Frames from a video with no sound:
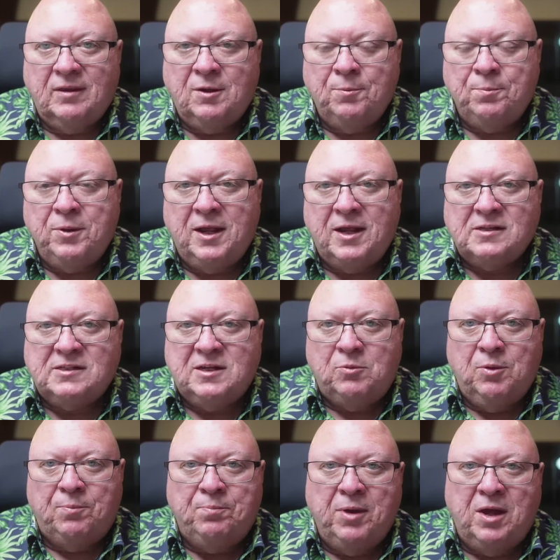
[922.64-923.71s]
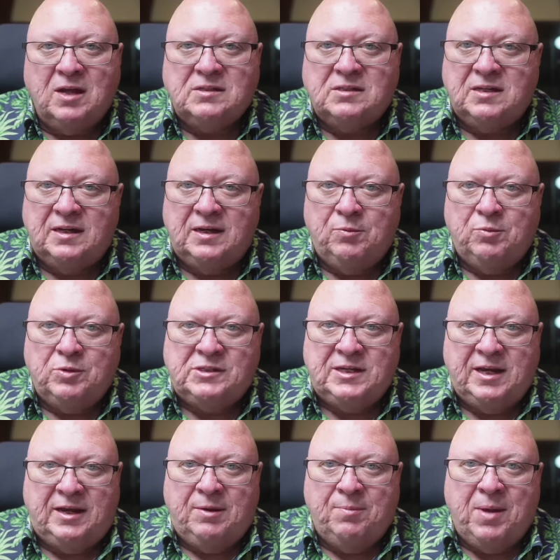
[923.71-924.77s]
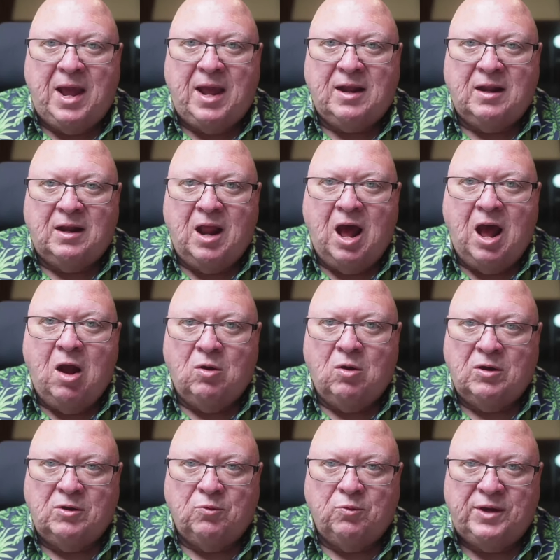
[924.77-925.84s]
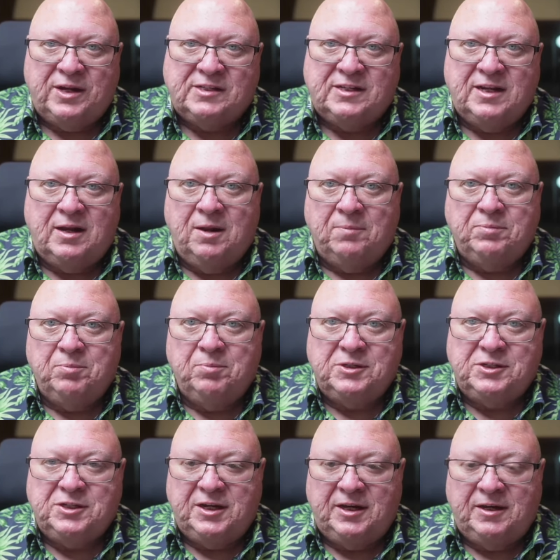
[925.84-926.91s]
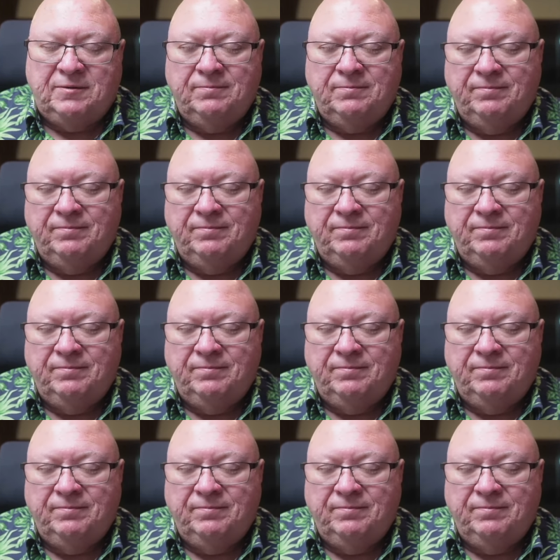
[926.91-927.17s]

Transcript: the plastic would bust and it would set you back an hour to reset up the machine.